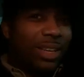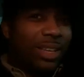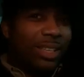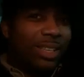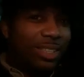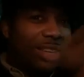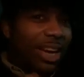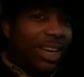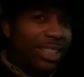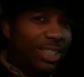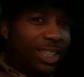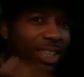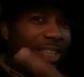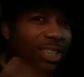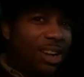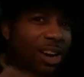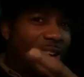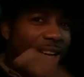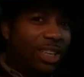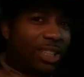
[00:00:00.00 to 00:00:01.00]
Sons
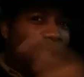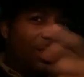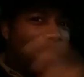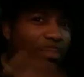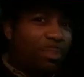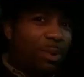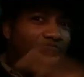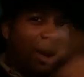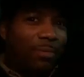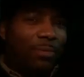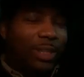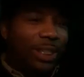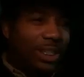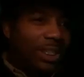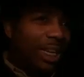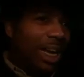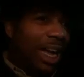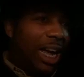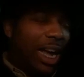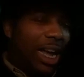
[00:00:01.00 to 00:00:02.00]
and daughters shall
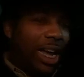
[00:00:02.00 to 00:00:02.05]
prophesy.